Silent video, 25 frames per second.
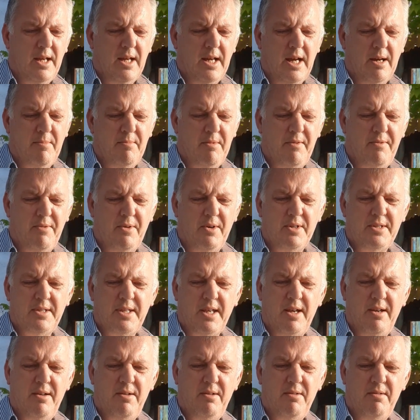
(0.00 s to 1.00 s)
and we've
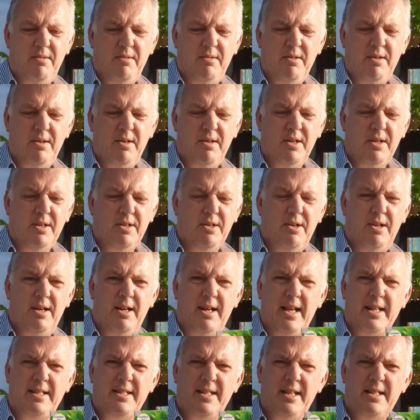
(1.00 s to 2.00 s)
also got
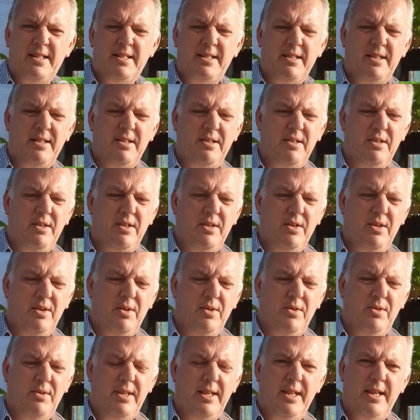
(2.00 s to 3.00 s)
lettuce
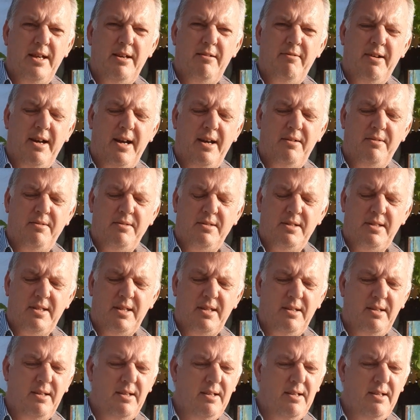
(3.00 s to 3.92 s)
all the year round,